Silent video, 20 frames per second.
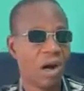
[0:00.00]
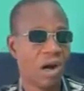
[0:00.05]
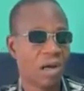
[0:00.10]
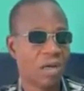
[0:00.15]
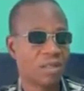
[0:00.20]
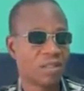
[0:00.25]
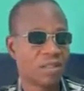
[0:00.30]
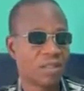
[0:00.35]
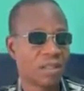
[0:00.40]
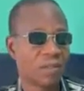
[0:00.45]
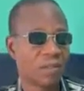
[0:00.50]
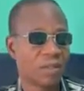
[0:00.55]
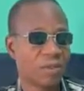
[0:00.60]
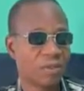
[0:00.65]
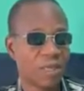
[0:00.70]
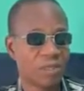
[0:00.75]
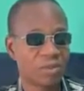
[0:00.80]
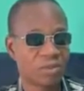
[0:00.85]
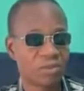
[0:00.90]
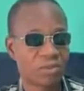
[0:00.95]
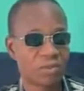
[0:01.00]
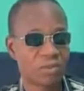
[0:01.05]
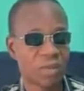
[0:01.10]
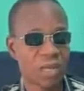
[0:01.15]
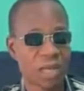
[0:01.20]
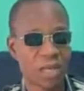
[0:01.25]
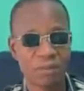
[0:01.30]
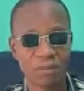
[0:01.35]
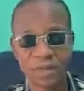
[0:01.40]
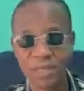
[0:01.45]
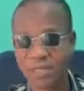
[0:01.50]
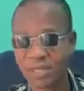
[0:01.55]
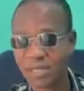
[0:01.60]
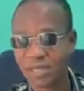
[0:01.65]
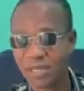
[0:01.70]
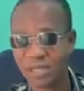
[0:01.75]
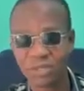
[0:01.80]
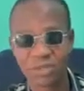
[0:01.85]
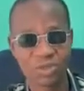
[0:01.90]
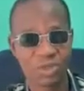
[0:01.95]
In summary, my
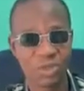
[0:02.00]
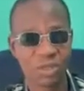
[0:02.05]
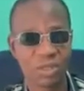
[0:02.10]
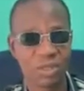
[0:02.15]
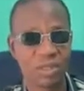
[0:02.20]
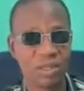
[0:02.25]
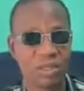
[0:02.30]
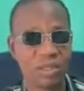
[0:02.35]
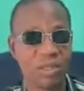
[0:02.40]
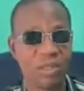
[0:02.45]
message is short.